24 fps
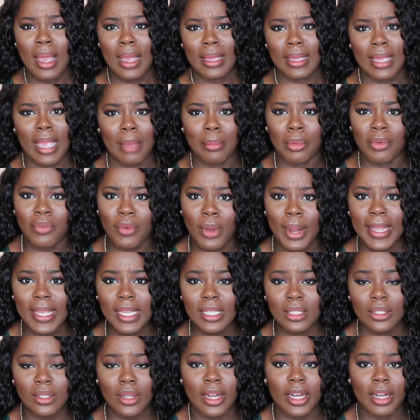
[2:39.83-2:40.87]
Yeah, before I
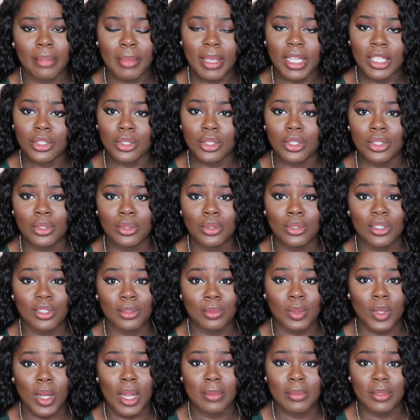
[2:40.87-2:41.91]
get started, make sure to
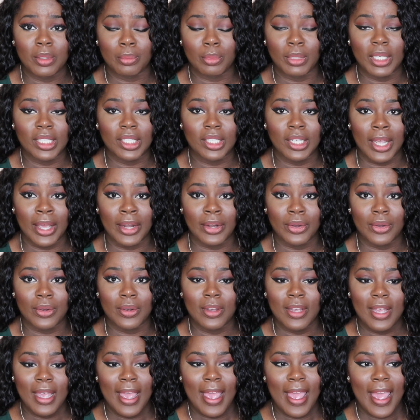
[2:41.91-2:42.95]
subscribe to my
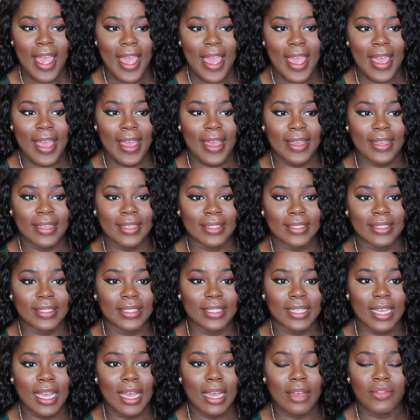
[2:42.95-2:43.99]
channel
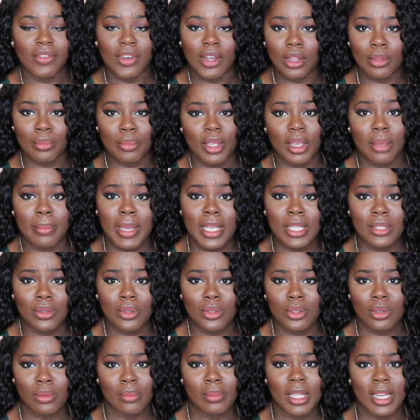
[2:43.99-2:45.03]
and follow me on my
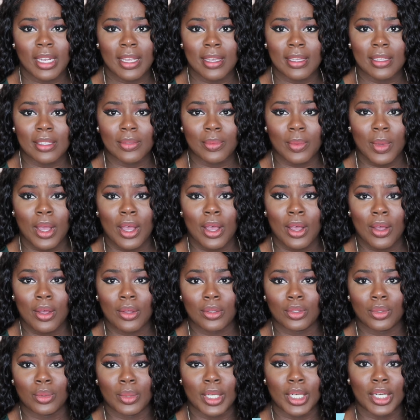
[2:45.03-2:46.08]
social media as
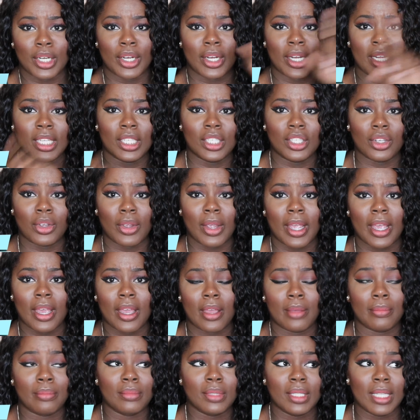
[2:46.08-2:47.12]
well, Twitter,
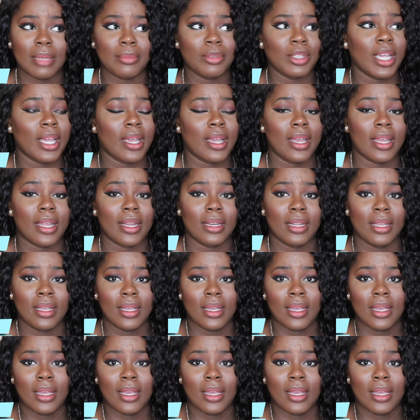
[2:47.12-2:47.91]
Instagram, Snapchat.